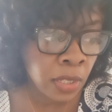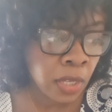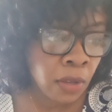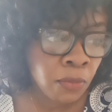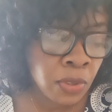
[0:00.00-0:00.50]

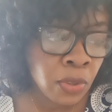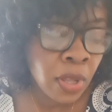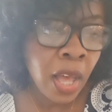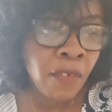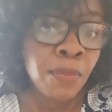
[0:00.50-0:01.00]
It, uh, eh, eh, we
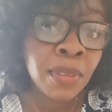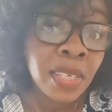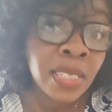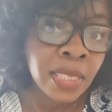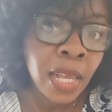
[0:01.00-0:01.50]
don't have it,
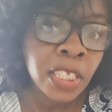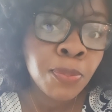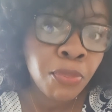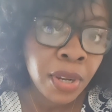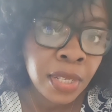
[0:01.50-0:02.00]
but it starts
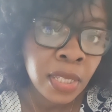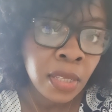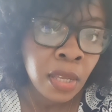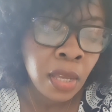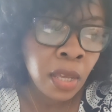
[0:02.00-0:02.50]

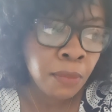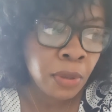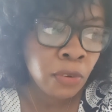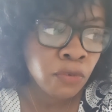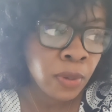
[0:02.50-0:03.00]
spreading
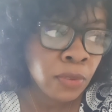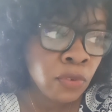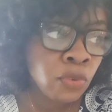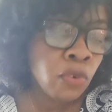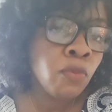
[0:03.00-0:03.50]
because when
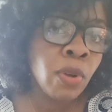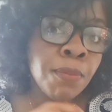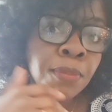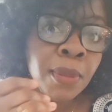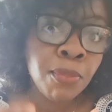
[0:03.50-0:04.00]
you know
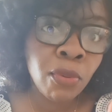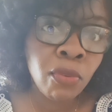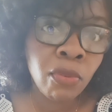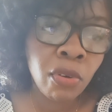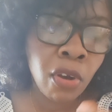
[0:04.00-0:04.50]
when
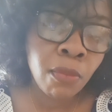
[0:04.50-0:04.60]
people